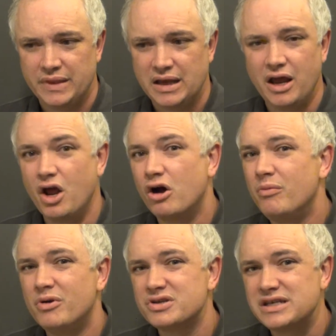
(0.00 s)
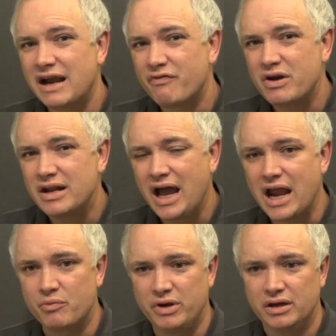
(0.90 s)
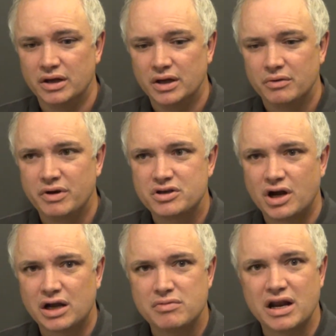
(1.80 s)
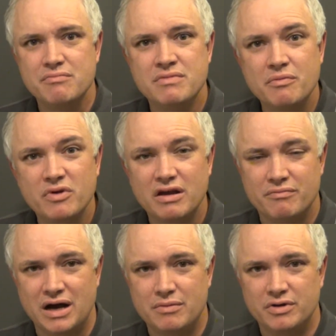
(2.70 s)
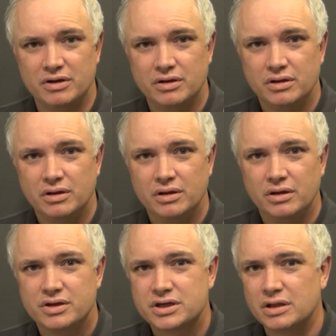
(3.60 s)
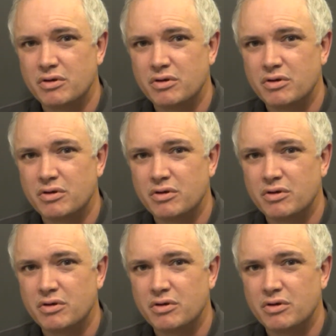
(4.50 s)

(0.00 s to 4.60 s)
And almost every night we talk about a memory of Mama so that we